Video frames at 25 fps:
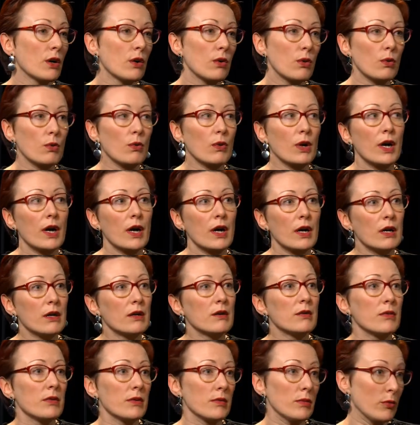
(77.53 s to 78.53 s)
who
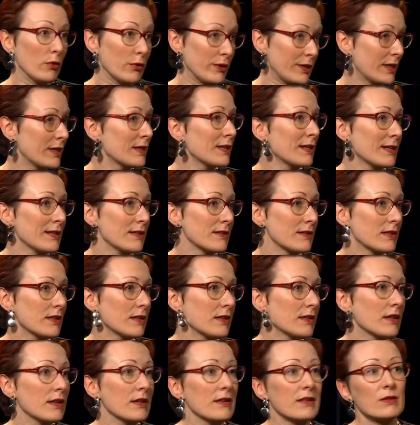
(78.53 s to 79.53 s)
are
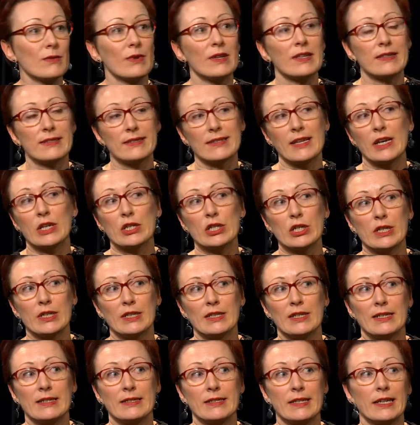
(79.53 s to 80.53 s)
modernizing as well as
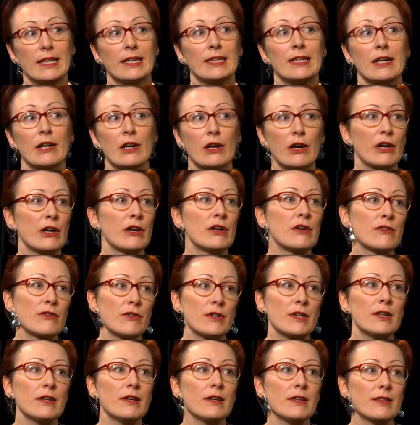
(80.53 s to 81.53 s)
nationalizing in a
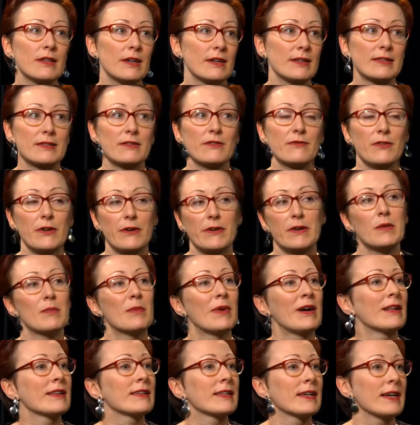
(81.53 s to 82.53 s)
country that's very
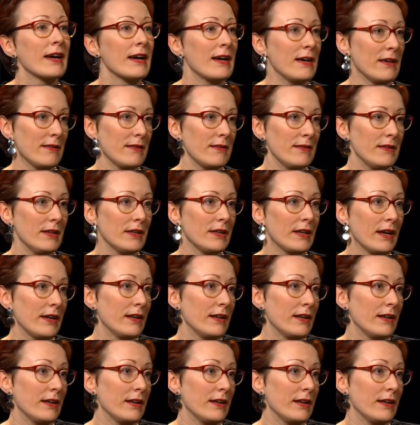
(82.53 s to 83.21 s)
multi-ethnic,